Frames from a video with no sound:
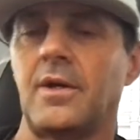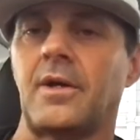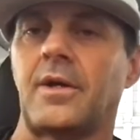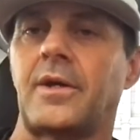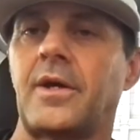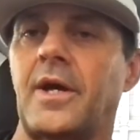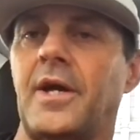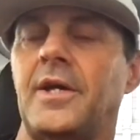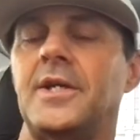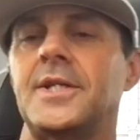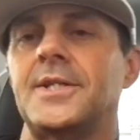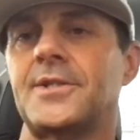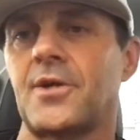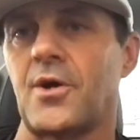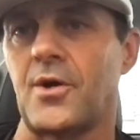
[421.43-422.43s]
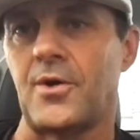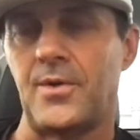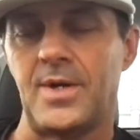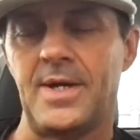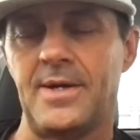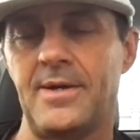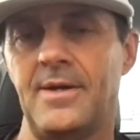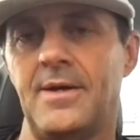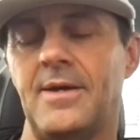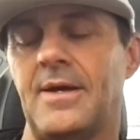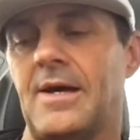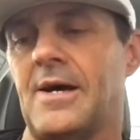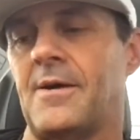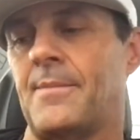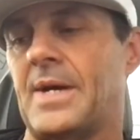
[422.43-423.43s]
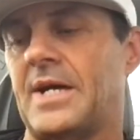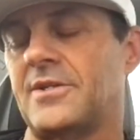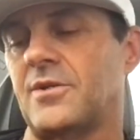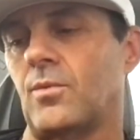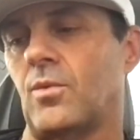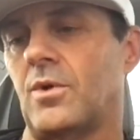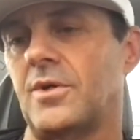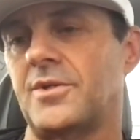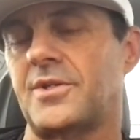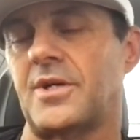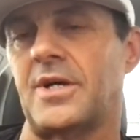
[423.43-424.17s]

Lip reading: Okay, so as it was,